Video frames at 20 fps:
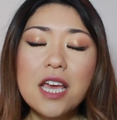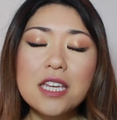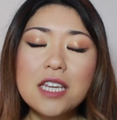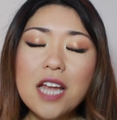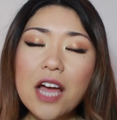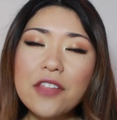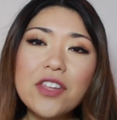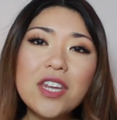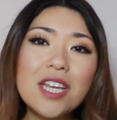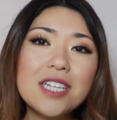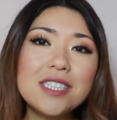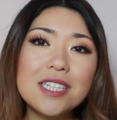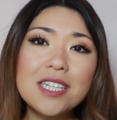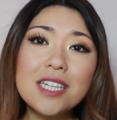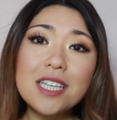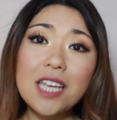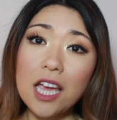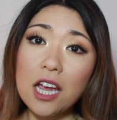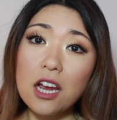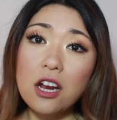not that I
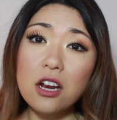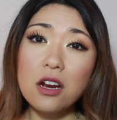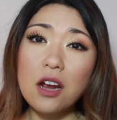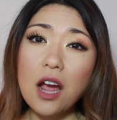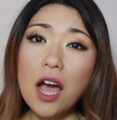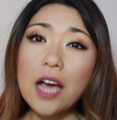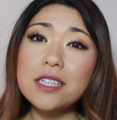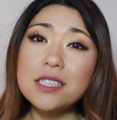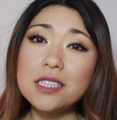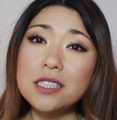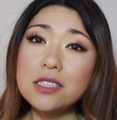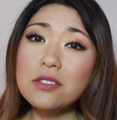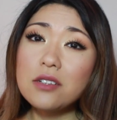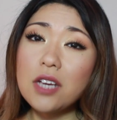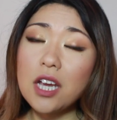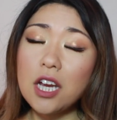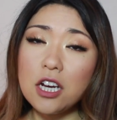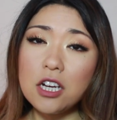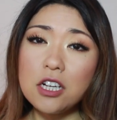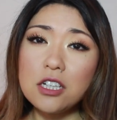didn't care I still
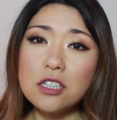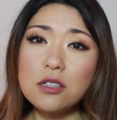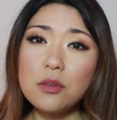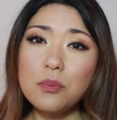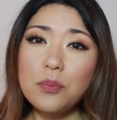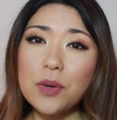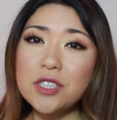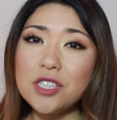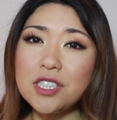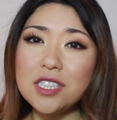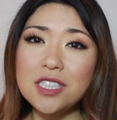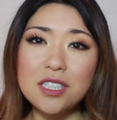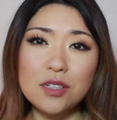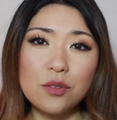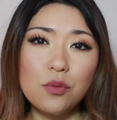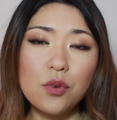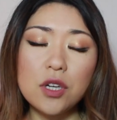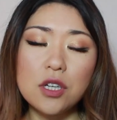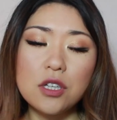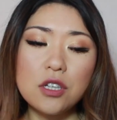cared but just
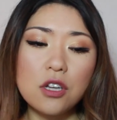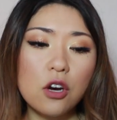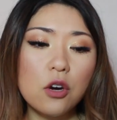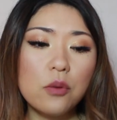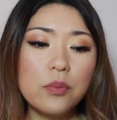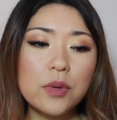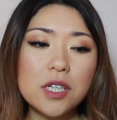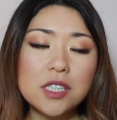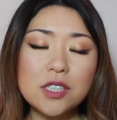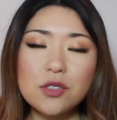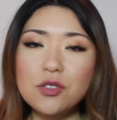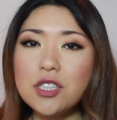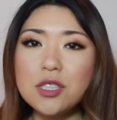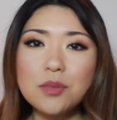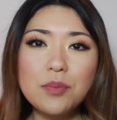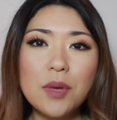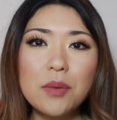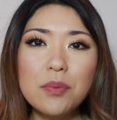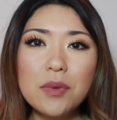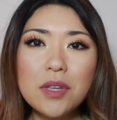didn't want to know because it would
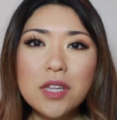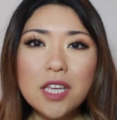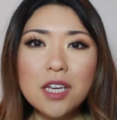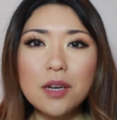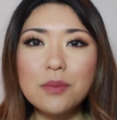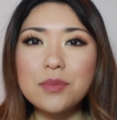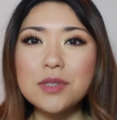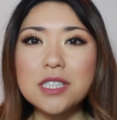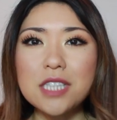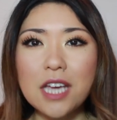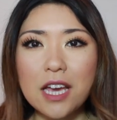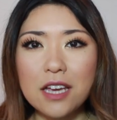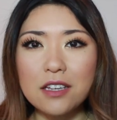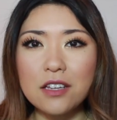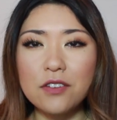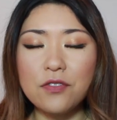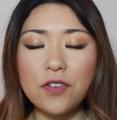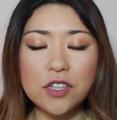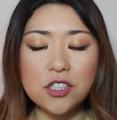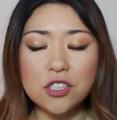just make me like
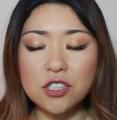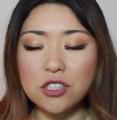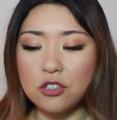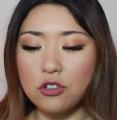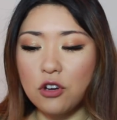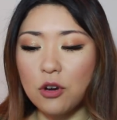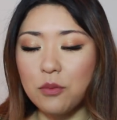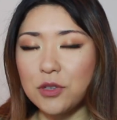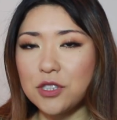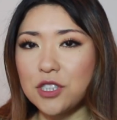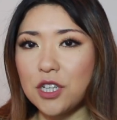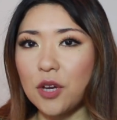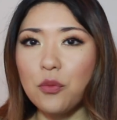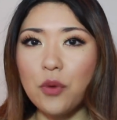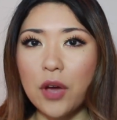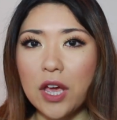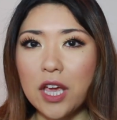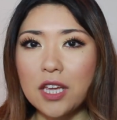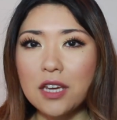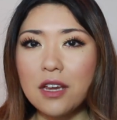upset if I just knew how much I
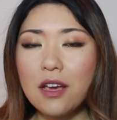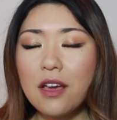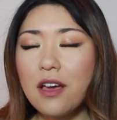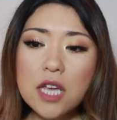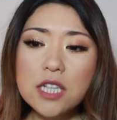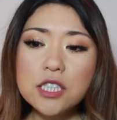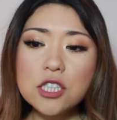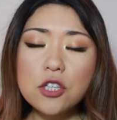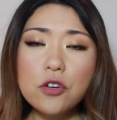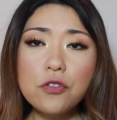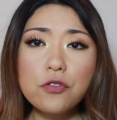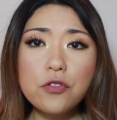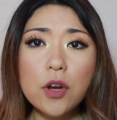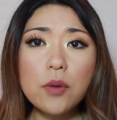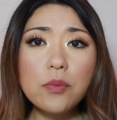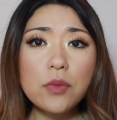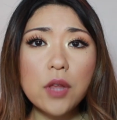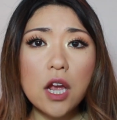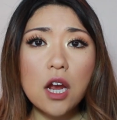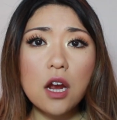weighed and so
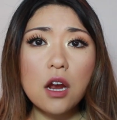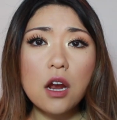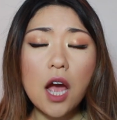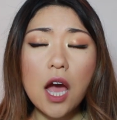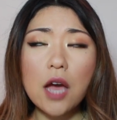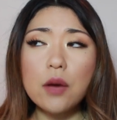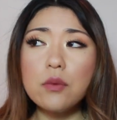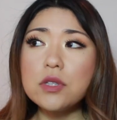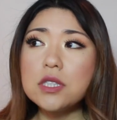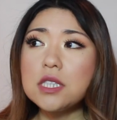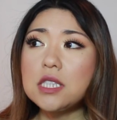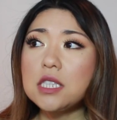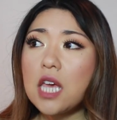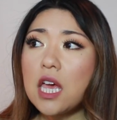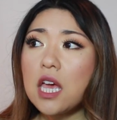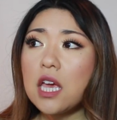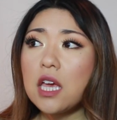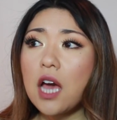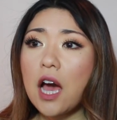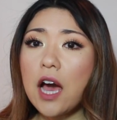from there I would
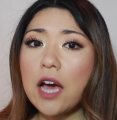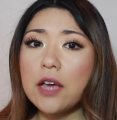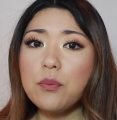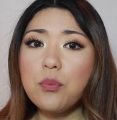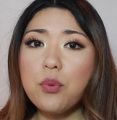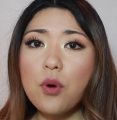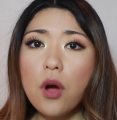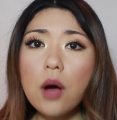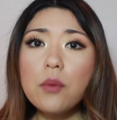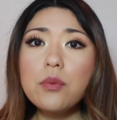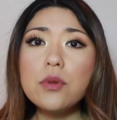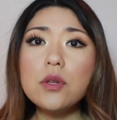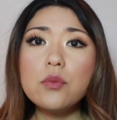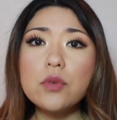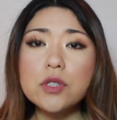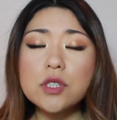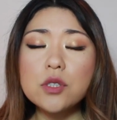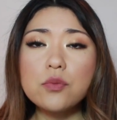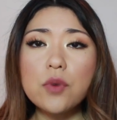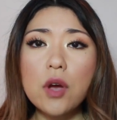say I probably
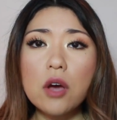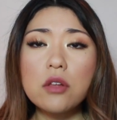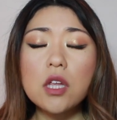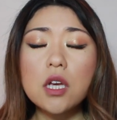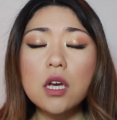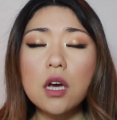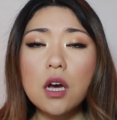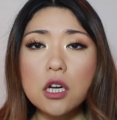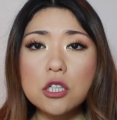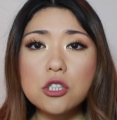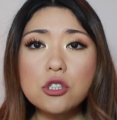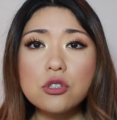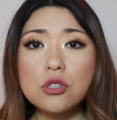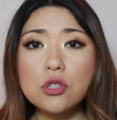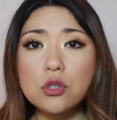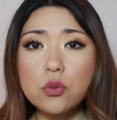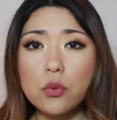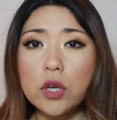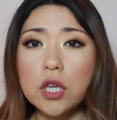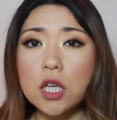was around like
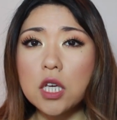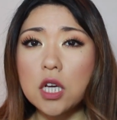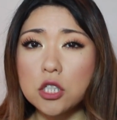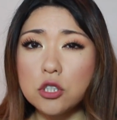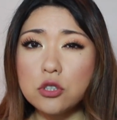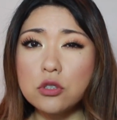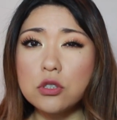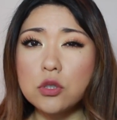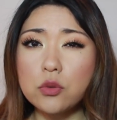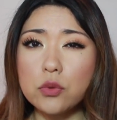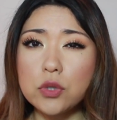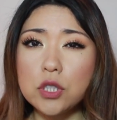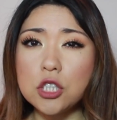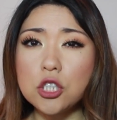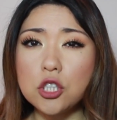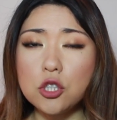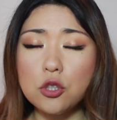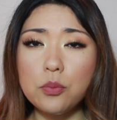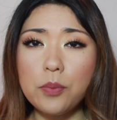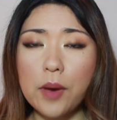120
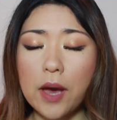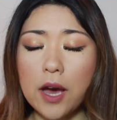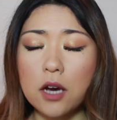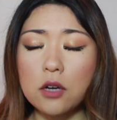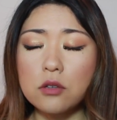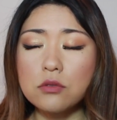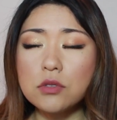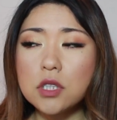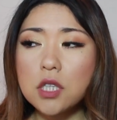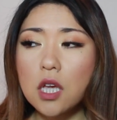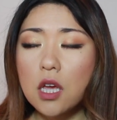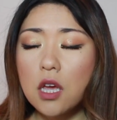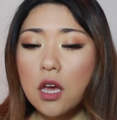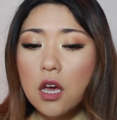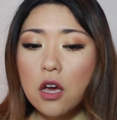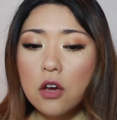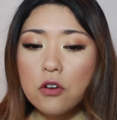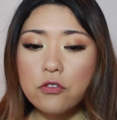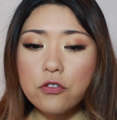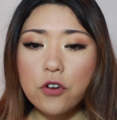122 pounds
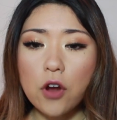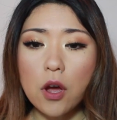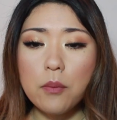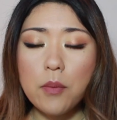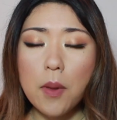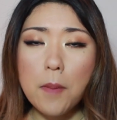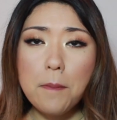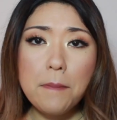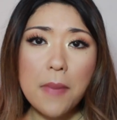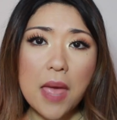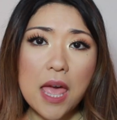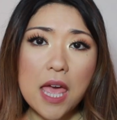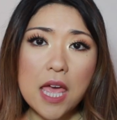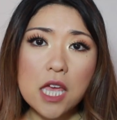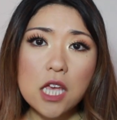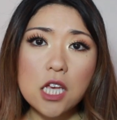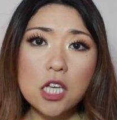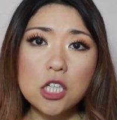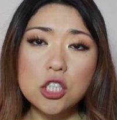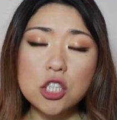from
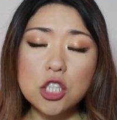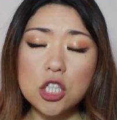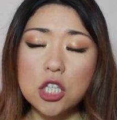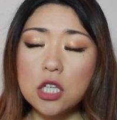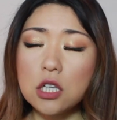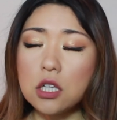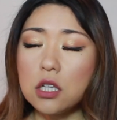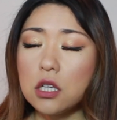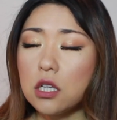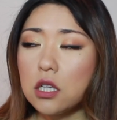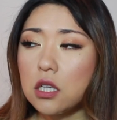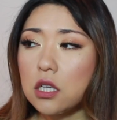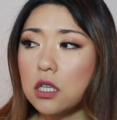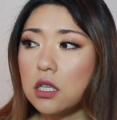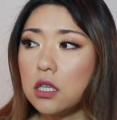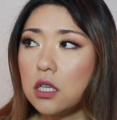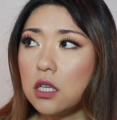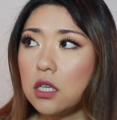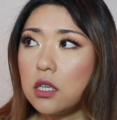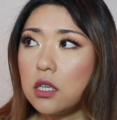May till